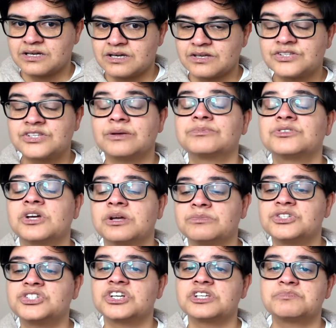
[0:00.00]

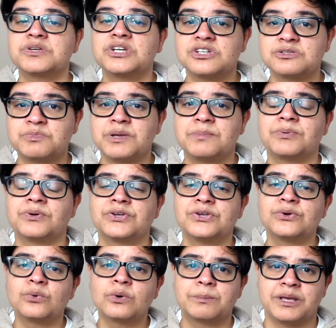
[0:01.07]
Sometimes just because people are
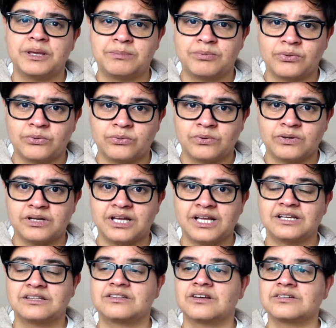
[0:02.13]
your people,
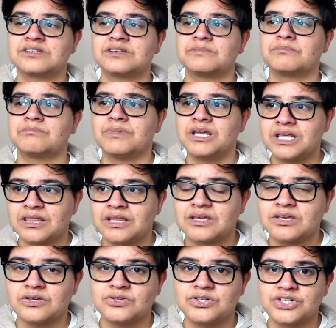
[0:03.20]
it doesn't mean
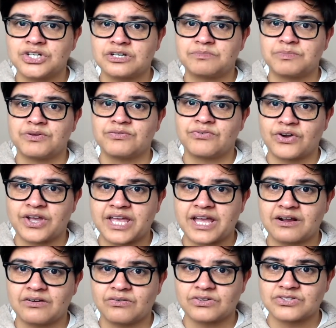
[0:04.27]
that you should be
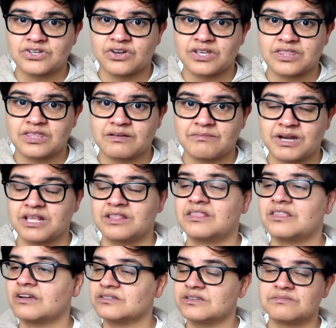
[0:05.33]
fighting alongside them, and it
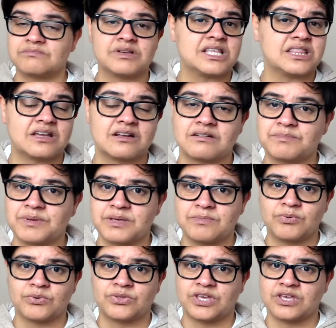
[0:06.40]
doesn't mean they're the
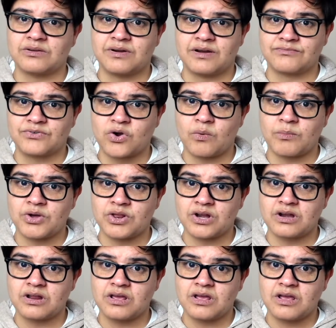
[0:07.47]
people that you have
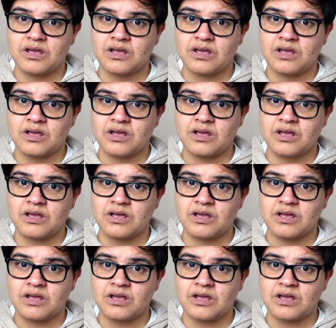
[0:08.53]
common